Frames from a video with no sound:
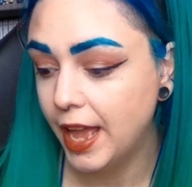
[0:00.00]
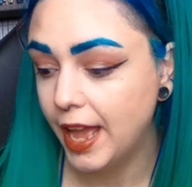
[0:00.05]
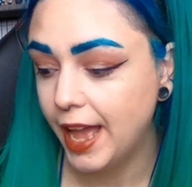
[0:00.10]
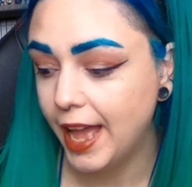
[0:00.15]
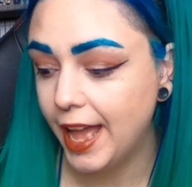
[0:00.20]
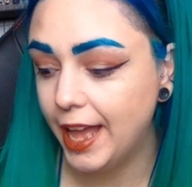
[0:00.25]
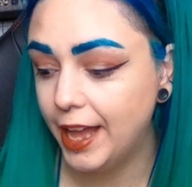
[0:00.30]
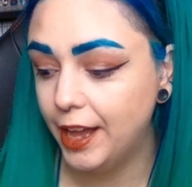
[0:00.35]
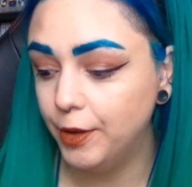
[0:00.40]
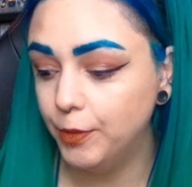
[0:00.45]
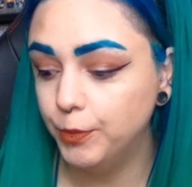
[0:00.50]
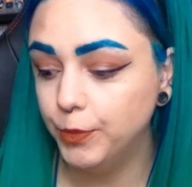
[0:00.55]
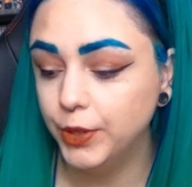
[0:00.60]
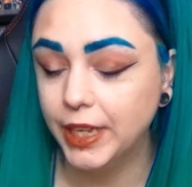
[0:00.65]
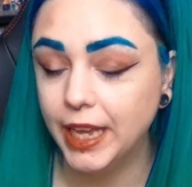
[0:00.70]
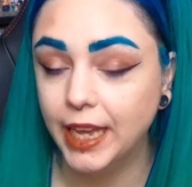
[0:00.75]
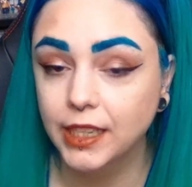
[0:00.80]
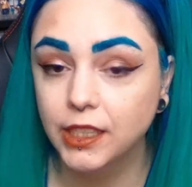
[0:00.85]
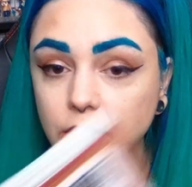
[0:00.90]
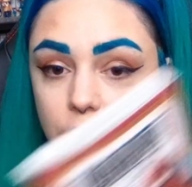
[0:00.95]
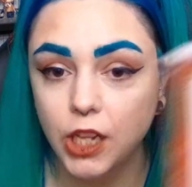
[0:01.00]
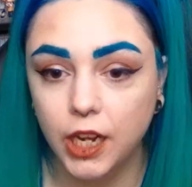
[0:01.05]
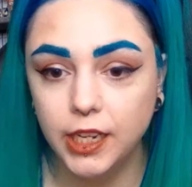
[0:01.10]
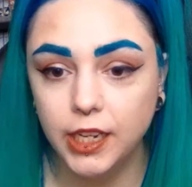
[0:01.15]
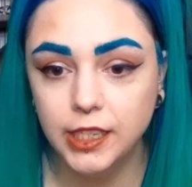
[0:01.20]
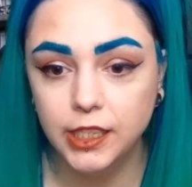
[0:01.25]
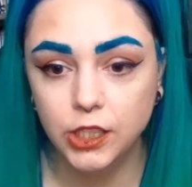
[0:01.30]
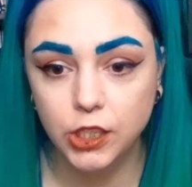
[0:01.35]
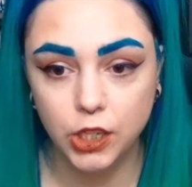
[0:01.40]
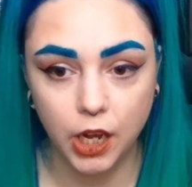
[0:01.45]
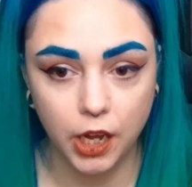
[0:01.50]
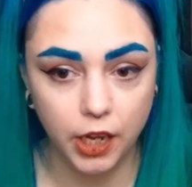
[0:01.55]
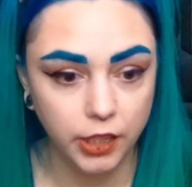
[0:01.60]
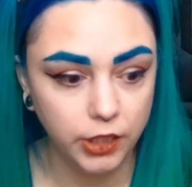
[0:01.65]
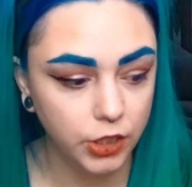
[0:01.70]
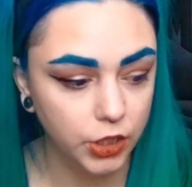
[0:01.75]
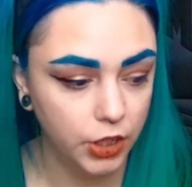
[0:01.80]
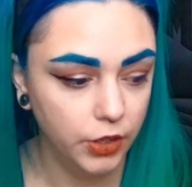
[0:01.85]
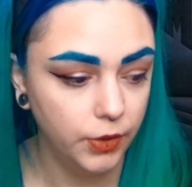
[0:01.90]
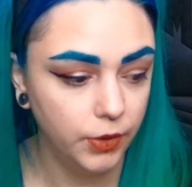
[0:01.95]
But yeah, solid start
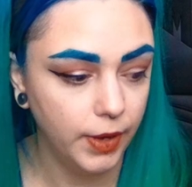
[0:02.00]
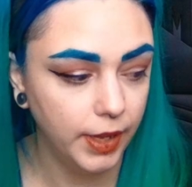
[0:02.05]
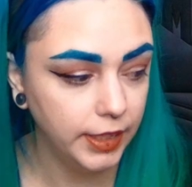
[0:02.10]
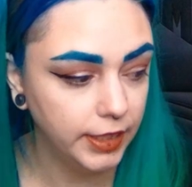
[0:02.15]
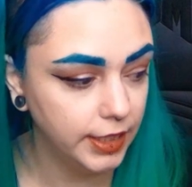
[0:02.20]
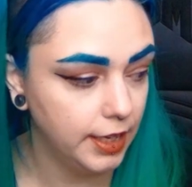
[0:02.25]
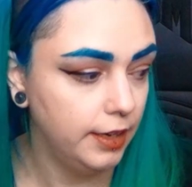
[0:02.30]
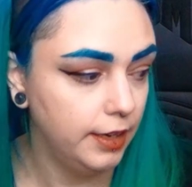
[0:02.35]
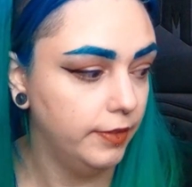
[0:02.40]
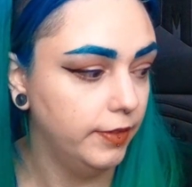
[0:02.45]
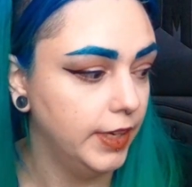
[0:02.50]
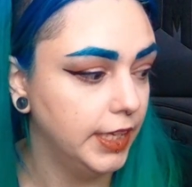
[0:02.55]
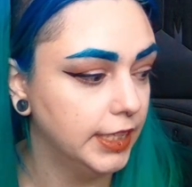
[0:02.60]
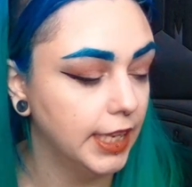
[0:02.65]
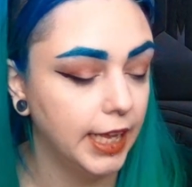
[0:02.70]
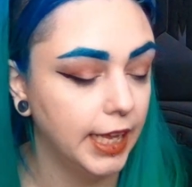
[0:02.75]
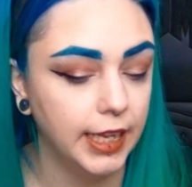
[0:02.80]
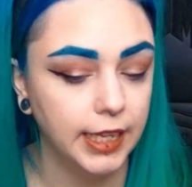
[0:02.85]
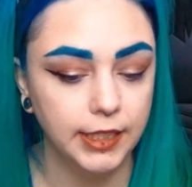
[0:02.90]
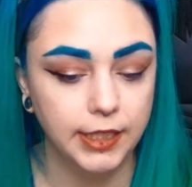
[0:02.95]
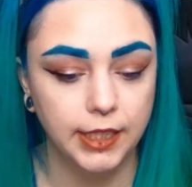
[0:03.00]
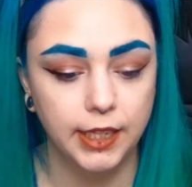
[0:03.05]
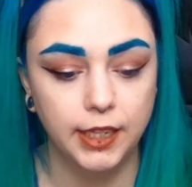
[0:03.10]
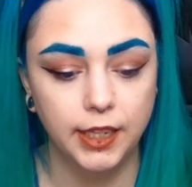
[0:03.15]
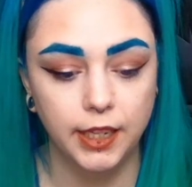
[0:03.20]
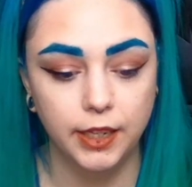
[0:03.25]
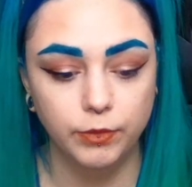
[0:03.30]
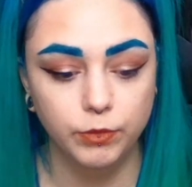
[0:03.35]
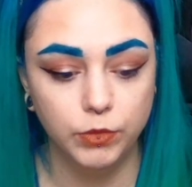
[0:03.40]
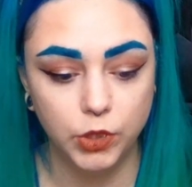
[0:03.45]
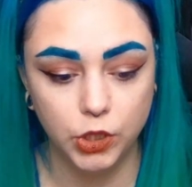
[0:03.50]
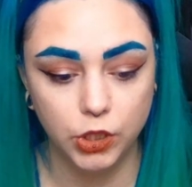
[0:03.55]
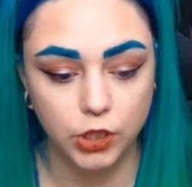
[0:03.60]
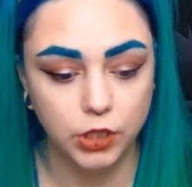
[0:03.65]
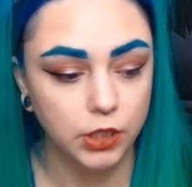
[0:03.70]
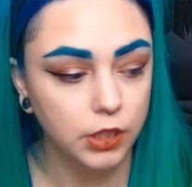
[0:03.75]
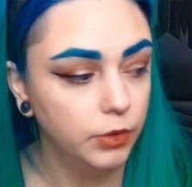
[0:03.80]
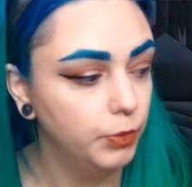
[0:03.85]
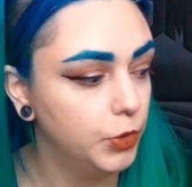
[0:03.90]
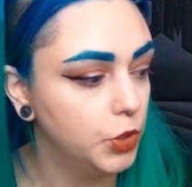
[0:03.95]
to a series. Like I say, I'm just
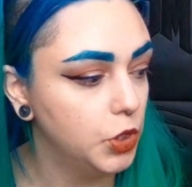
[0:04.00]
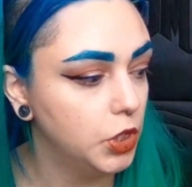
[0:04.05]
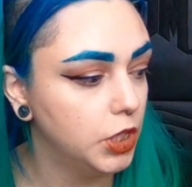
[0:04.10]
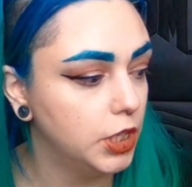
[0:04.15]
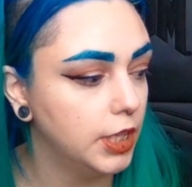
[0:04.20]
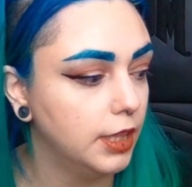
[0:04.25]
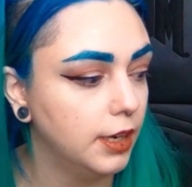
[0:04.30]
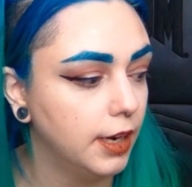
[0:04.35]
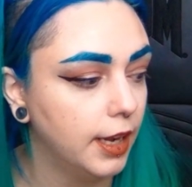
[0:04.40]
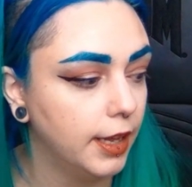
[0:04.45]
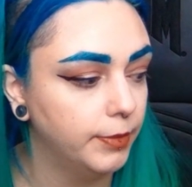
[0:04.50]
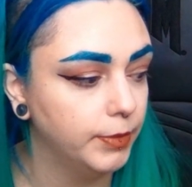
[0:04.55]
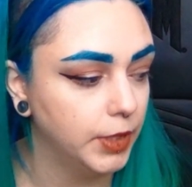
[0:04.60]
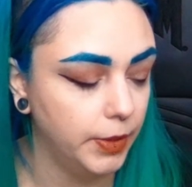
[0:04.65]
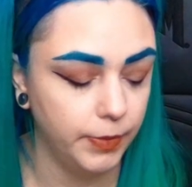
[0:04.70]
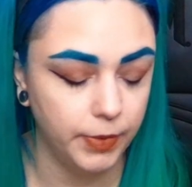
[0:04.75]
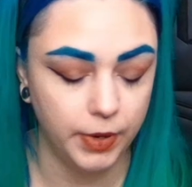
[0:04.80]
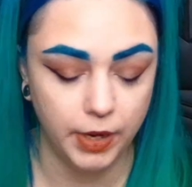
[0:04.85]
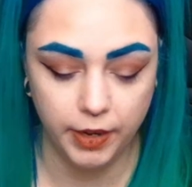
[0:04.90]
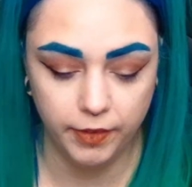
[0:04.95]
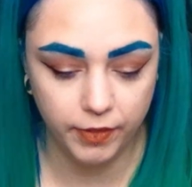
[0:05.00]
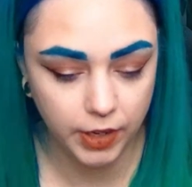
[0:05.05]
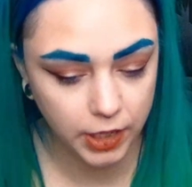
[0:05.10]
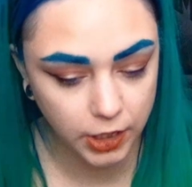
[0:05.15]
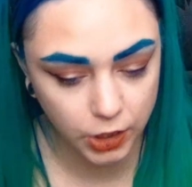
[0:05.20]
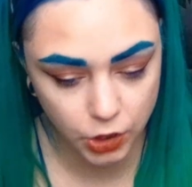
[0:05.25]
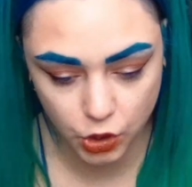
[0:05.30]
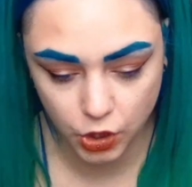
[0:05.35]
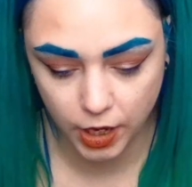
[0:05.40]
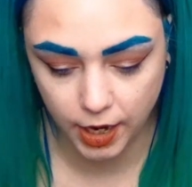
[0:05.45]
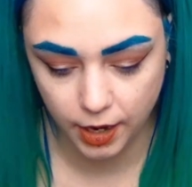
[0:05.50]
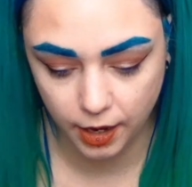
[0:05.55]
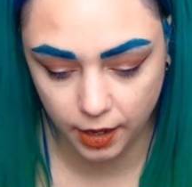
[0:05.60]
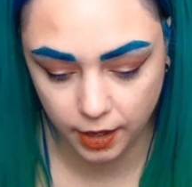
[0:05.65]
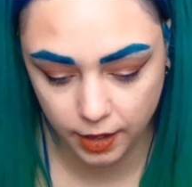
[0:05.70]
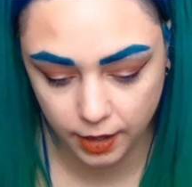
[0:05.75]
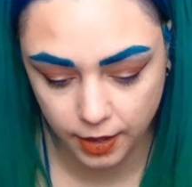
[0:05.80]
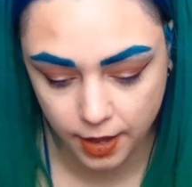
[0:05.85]
gonna butcher the name, so I'm not even gonna try.